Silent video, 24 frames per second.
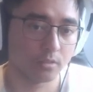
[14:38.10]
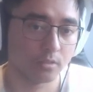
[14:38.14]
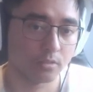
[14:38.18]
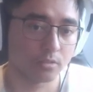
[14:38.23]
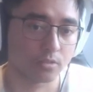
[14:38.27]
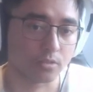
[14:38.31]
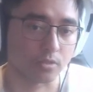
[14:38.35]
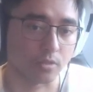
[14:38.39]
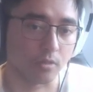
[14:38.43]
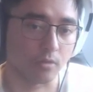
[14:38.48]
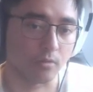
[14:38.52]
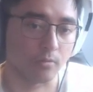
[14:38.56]

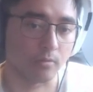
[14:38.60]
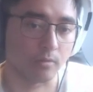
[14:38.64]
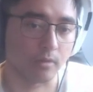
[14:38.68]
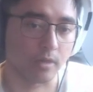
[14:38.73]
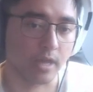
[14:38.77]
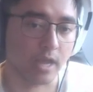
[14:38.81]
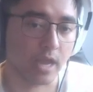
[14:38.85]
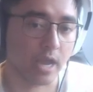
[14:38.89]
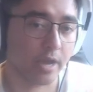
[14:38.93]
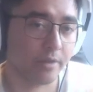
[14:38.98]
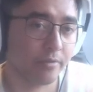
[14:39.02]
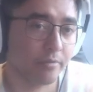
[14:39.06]
So
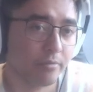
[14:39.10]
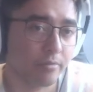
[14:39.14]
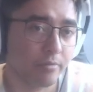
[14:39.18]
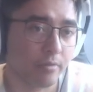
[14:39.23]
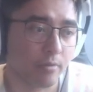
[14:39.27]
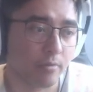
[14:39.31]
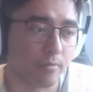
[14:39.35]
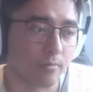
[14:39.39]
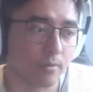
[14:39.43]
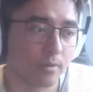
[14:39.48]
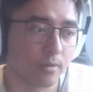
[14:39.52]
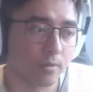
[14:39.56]
uh, I don't
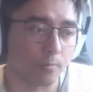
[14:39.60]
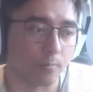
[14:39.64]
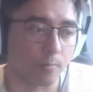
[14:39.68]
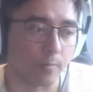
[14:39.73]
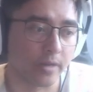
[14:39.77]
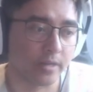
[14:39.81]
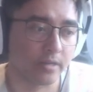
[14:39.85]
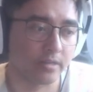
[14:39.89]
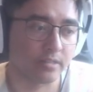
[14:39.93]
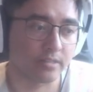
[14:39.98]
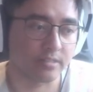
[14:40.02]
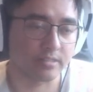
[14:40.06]
know
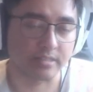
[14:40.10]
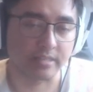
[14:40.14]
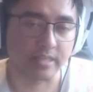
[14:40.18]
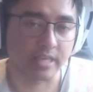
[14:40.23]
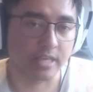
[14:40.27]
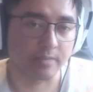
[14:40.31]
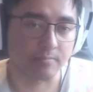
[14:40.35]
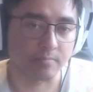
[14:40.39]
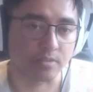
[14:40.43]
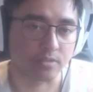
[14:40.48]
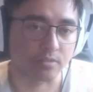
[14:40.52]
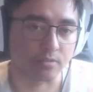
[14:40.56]
when this
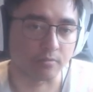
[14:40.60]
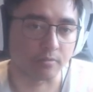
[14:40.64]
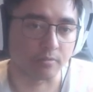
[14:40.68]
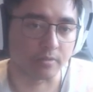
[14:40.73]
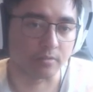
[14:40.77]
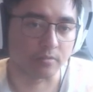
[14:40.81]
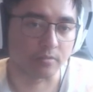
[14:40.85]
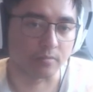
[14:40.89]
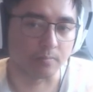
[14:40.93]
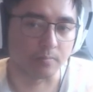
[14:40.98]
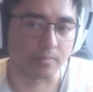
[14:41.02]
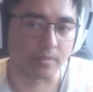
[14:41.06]
game is
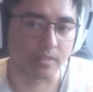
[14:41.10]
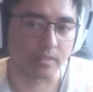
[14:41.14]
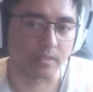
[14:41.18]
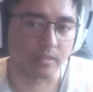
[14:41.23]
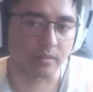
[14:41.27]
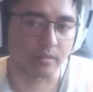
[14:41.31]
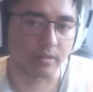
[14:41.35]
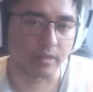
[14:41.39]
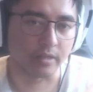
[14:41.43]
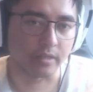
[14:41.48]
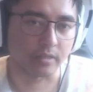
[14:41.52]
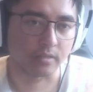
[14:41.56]
going to be
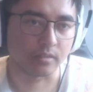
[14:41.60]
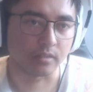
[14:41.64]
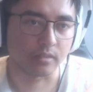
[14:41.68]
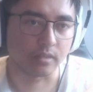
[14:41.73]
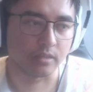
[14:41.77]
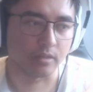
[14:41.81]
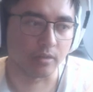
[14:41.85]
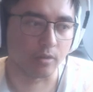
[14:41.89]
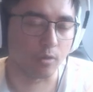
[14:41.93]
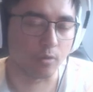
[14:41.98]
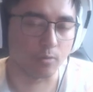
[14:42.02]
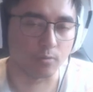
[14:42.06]
like
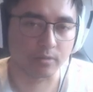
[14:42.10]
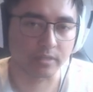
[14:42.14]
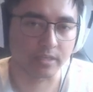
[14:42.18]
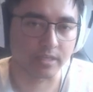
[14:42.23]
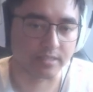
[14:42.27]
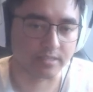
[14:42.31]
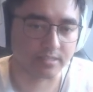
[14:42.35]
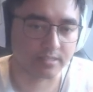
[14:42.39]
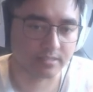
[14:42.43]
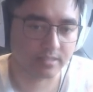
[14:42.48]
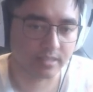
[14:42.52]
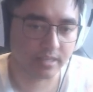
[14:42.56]
in an
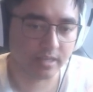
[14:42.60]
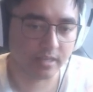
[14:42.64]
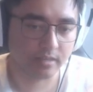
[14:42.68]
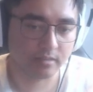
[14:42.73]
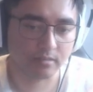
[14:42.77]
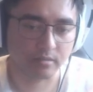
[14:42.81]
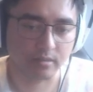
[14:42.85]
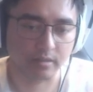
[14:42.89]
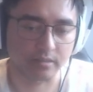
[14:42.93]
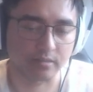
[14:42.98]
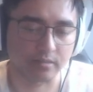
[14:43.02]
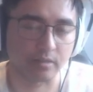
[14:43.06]
okay
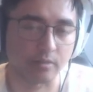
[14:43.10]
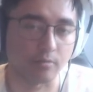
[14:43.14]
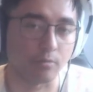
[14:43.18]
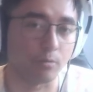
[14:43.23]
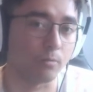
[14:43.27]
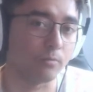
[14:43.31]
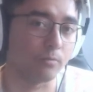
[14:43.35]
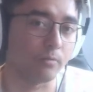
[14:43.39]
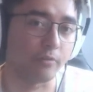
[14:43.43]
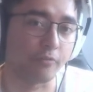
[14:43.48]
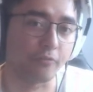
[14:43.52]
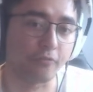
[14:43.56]
state. Like they're
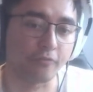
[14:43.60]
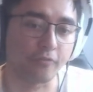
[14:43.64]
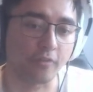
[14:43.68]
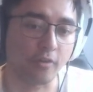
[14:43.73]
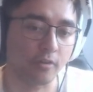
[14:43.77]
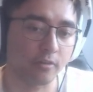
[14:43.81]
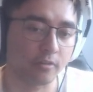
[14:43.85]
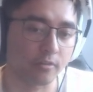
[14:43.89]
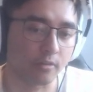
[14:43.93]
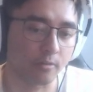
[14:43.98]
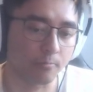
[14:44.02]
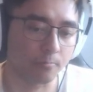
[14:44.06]
already
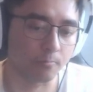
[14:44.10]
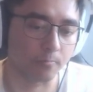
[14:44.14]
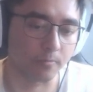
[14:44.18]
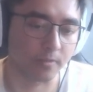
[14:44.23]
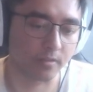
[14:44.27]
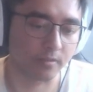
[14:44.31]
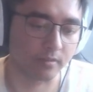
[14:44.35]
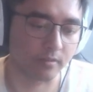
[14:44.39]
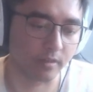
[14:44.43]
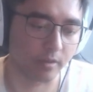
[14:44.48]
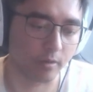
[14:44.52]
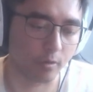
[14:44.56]
fucked up
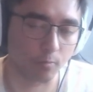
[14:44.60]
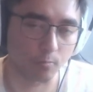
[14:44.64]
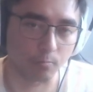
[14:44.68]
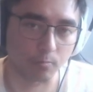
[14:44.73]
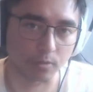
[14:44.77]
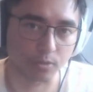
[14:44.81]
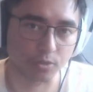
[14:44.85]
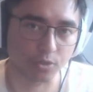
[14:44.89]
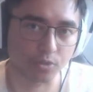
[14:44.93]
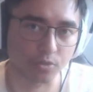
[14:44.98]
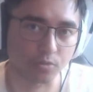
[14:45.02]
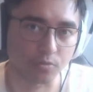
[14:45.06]
with the
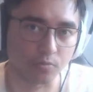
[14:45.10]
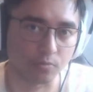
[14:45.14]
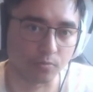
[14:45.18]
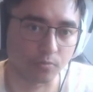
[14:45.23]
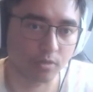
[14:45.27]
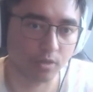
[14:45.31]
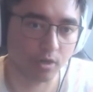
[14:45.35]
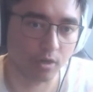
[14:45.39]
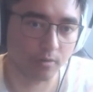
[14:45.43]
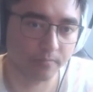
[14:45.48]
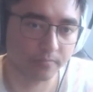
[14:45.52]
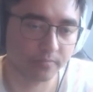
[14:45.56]
Overwatch 2
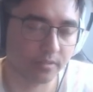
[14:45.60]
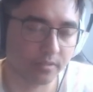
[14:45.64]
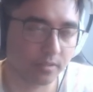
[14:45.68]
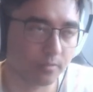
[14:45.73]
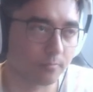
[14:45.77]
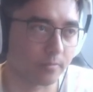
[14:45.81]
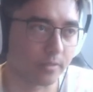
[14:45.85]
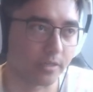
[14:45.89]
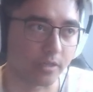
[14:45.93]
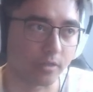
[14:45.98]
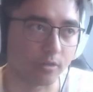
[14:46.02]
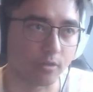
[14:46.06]
content
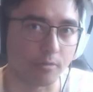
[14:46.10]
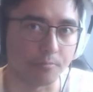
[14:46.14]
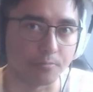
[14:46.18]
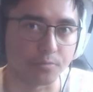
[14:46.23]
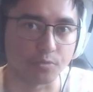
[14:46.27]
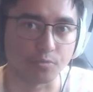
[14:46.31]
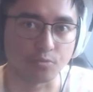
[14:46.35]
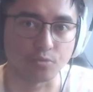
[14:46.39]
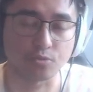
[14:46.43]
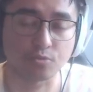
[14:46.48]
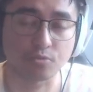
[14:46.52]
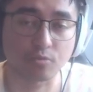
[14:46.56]
when it comes
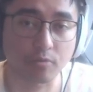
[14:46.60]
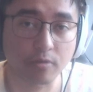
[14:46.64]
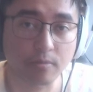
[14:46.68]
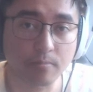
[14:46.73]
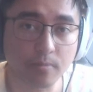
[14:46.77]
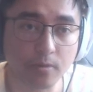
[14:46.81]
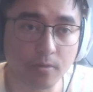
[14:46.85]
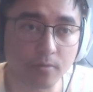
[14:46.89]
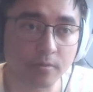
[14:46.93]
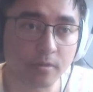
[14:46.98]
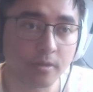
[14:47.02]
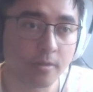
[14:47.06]
to story
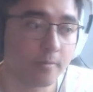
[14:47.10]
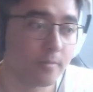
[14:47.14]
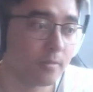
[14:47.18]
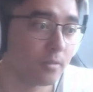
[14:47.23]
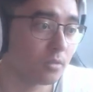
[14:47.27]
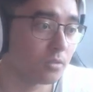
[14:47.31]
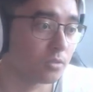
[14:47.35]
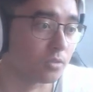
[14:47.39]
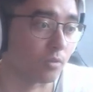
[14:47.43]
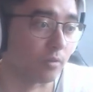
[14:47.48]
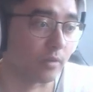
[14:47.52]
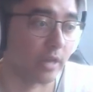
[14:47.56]
mode.
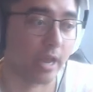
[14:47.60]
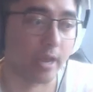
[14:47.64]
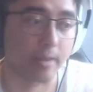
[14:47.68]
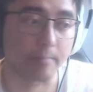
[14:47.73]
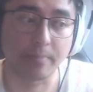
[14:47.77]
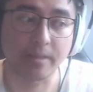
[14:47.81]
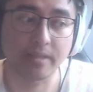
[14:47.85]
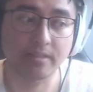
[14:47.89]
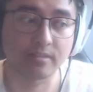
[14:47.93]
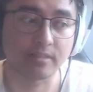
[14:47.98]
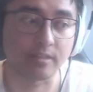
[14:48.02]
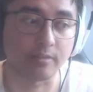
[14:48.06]
So I
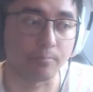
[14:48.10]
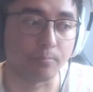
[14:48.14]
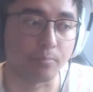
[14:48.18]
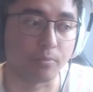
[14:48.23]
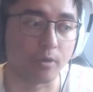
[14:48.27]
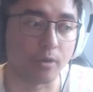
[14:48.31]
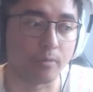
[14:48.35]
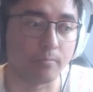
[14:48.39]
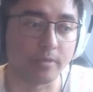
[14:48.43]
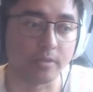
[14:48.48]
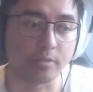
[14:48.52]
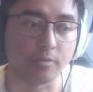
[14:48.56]
bet they're
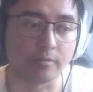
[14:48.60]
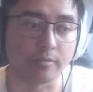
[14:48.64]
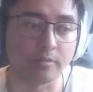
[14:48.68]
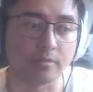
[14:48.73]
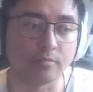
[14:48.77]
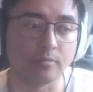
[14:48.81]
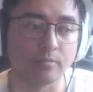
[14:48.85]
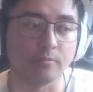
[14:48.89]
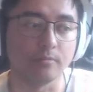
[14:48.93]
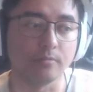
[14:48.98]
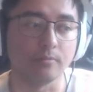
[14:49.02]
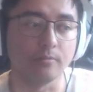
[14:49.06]
probably going
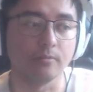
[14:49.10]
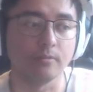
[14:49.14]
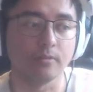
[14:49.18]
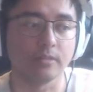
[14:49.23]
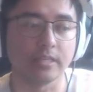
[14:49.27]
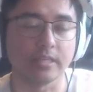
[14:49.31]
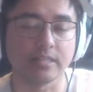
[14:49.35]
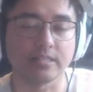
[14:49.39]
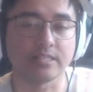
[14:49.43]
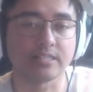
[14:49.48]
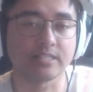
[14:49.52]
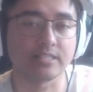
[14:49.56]
to
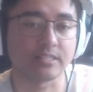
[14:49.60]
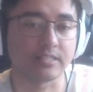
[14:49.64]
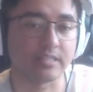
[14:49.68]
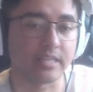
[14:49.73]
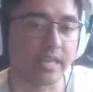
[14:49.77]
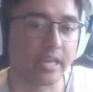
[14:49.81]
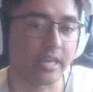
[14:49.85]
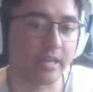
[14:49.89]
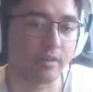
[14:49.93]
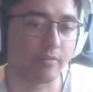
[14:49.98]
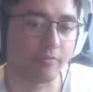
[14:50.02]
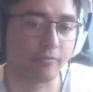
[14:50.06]
get
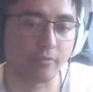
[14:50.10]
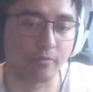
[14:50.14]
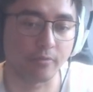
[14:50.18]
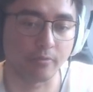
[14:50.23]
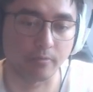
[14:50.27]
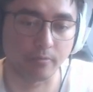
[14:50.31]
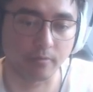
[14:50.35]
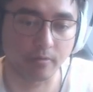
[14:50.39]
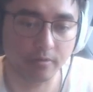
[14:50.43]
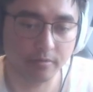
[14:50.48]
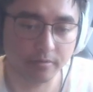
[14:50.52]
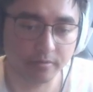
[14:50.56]
stale
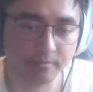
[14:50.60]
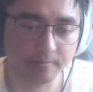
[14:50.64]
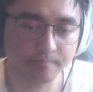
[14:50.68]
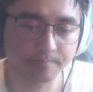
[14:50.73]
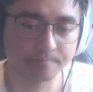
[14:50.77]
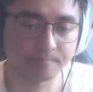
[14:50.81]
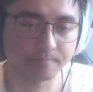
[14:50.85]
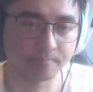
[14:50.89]
further on.